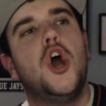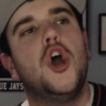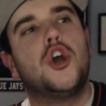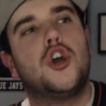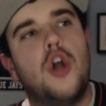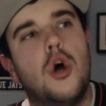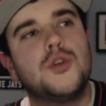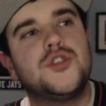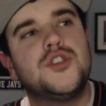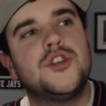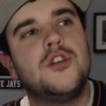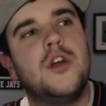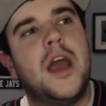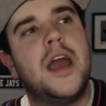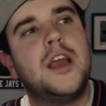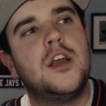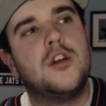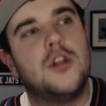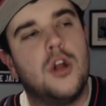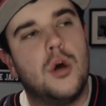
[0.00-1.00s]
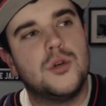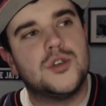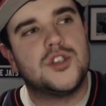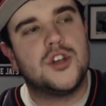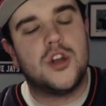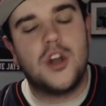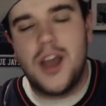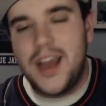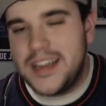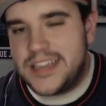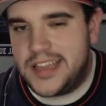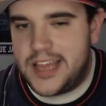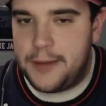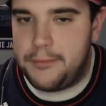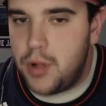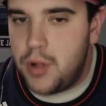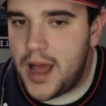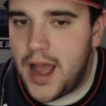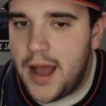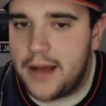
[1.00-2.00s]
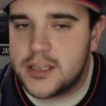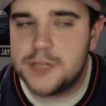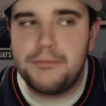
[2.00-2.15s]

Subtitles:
closer and closer to that playoff